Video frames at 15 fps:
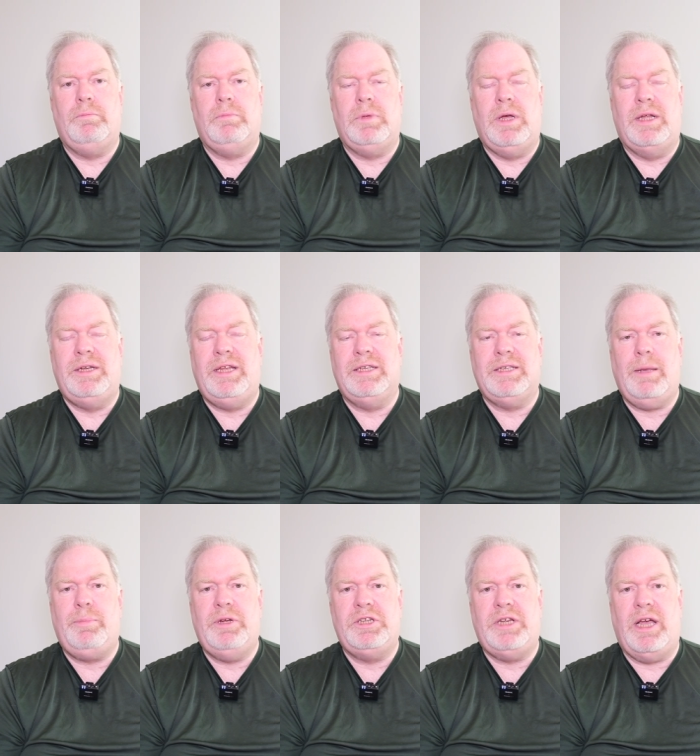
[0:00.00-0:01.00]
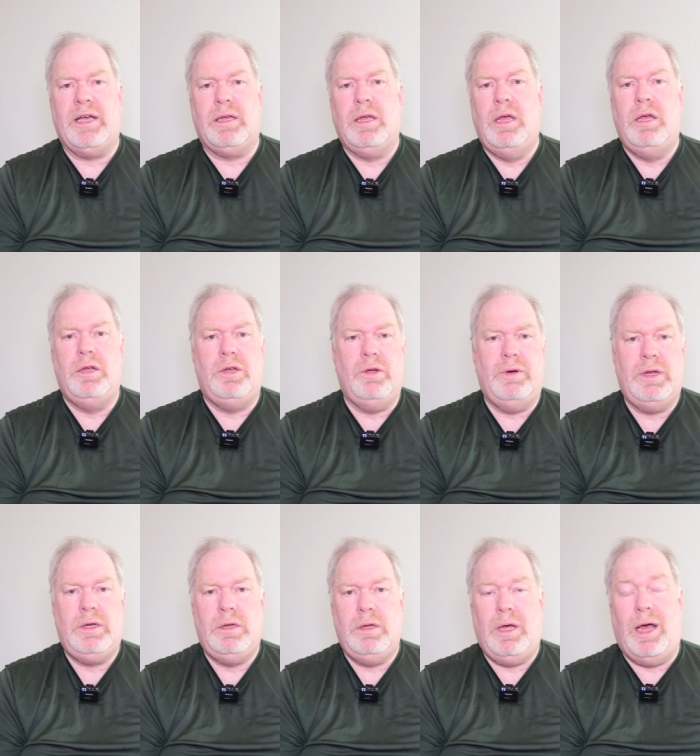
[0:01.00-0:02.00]
uh, TSA pre-check. Do
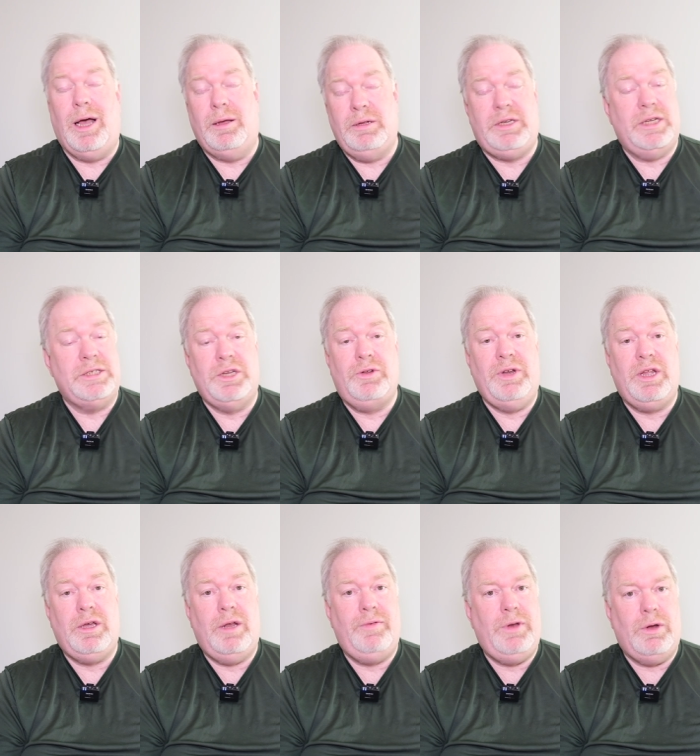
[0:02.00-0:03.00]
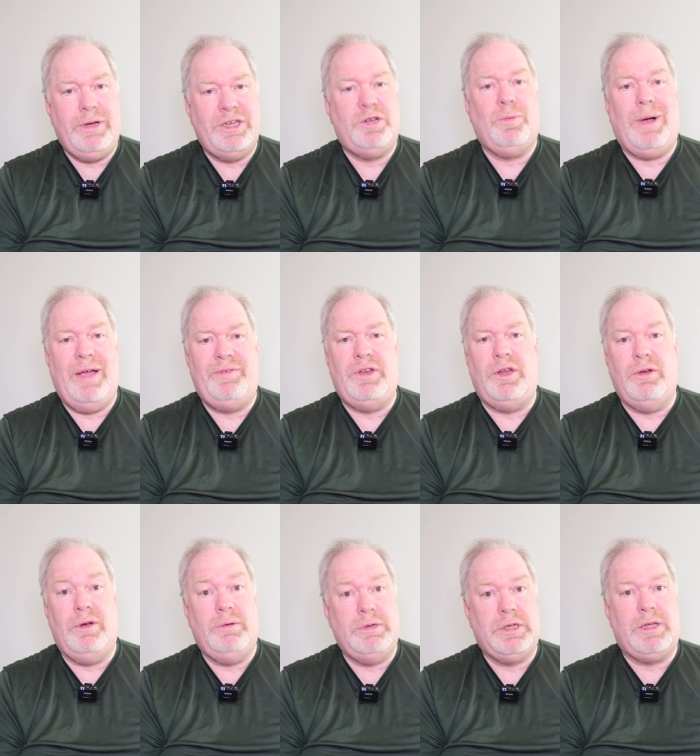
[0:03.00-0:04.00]
it. it uh, doesn't do any good if you don't get your wife to do
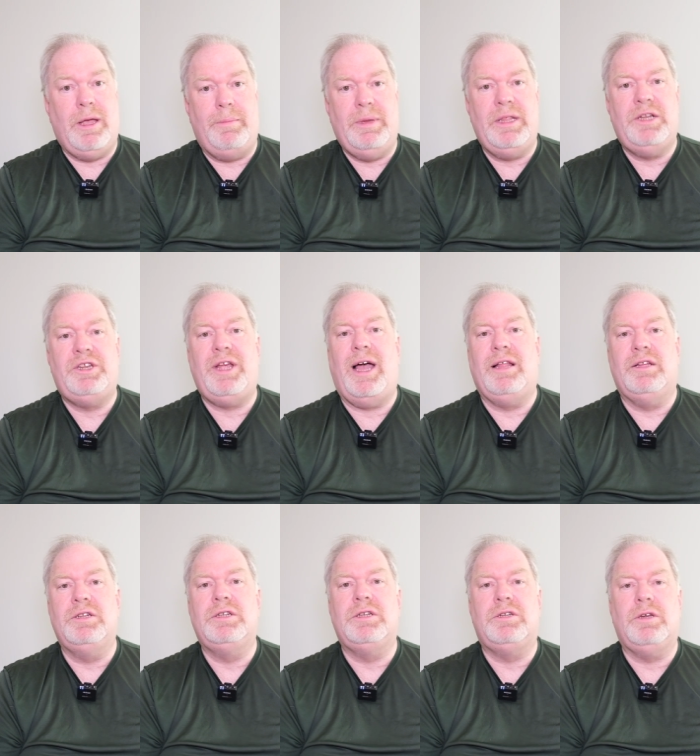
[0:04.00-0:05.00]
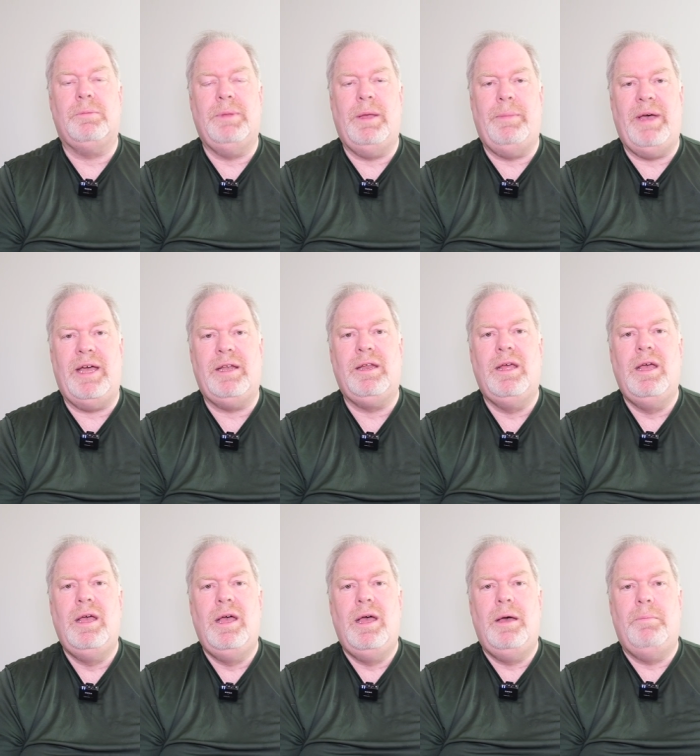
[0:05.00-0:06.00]
it, which can be the challenge. It took me a bit,
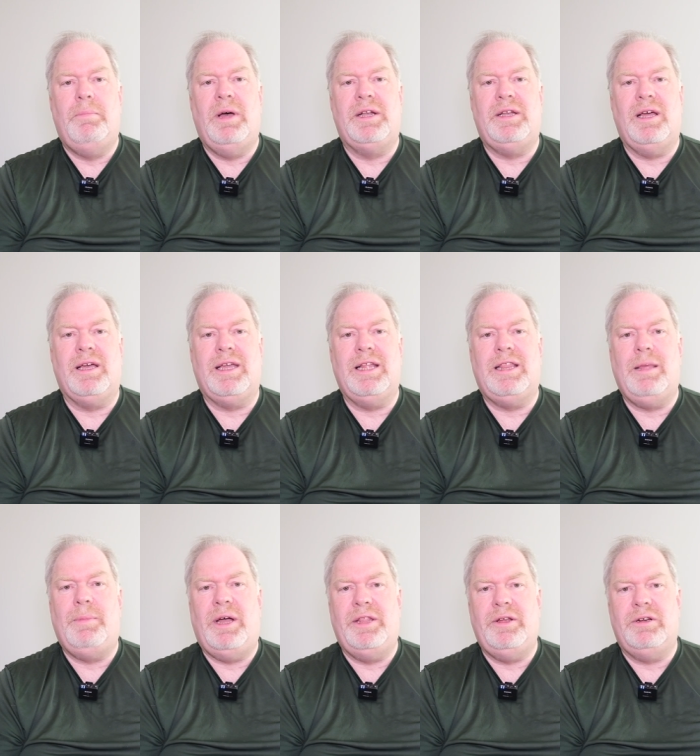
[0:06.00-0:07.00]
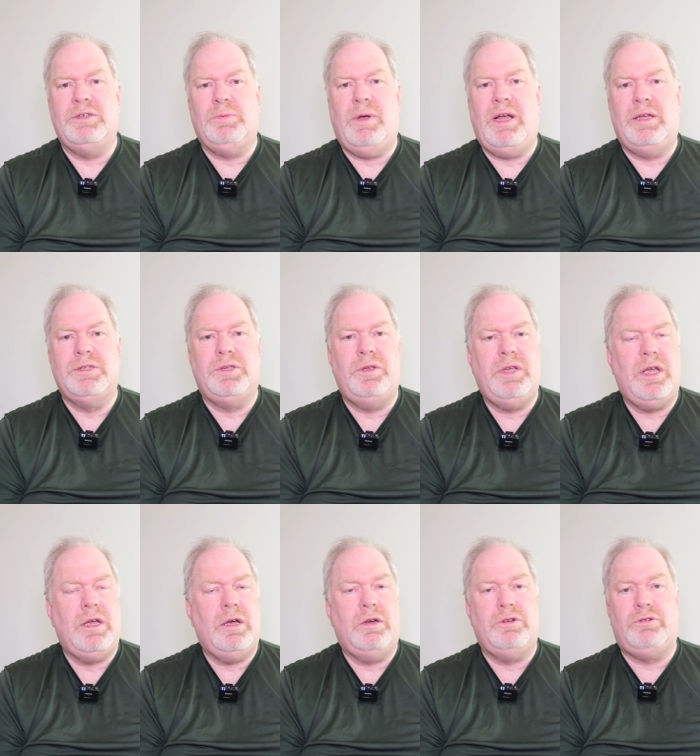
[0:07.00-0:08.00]
but uh, get them on there as well so you can
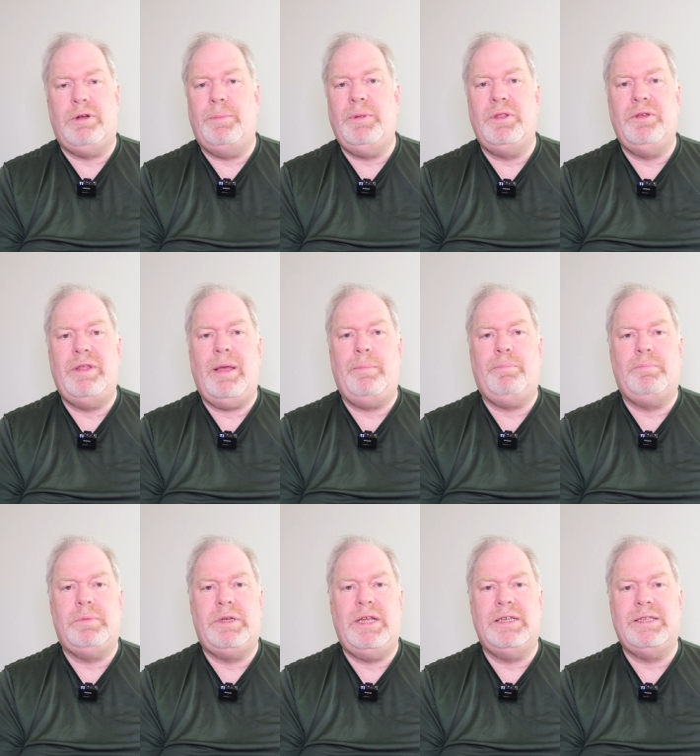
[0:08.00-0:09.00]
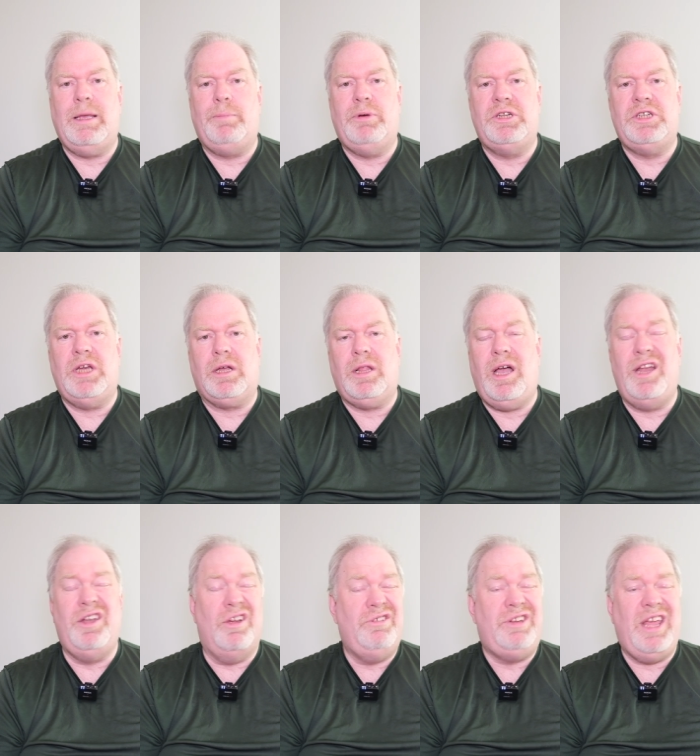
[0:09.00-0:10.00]
go tripping through that TSA pre-check
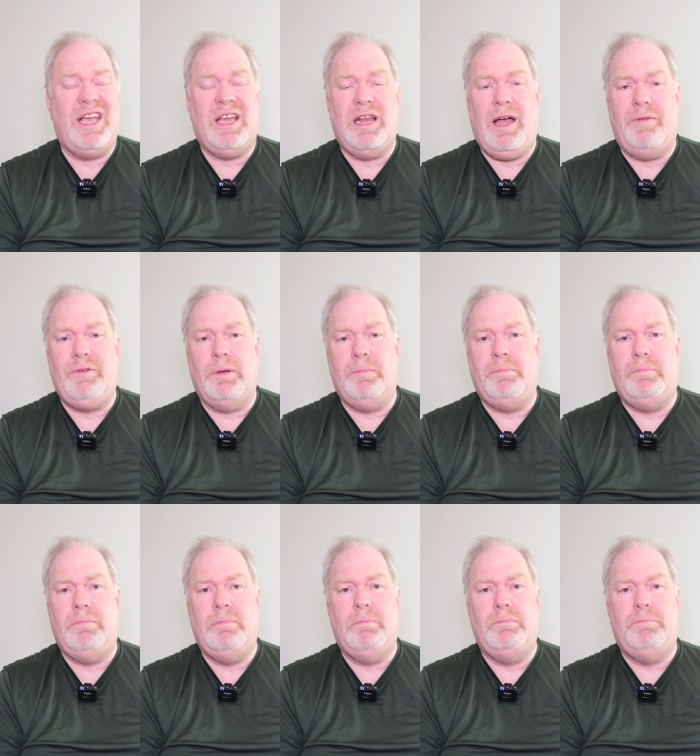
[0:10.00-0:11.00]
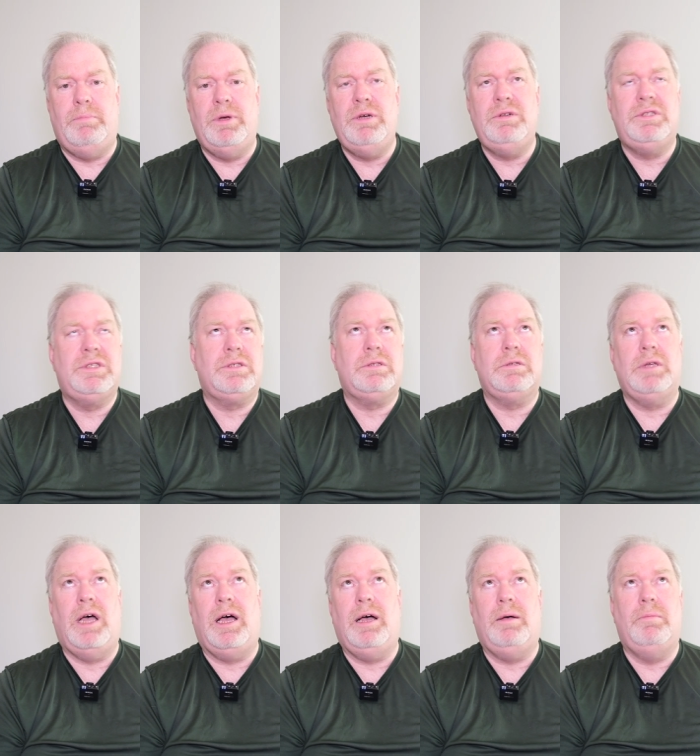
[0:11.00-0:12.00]
line. No taking off your boots.
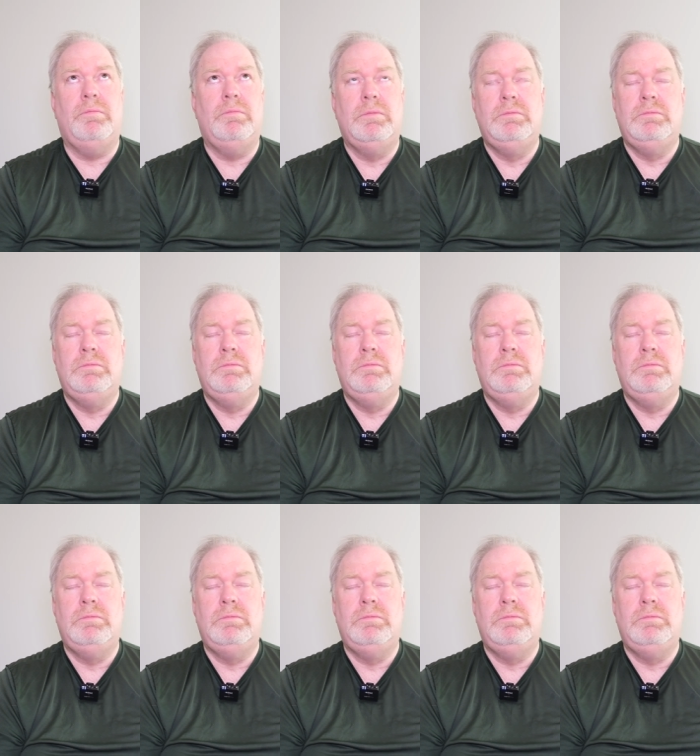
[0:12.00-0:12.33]
Um,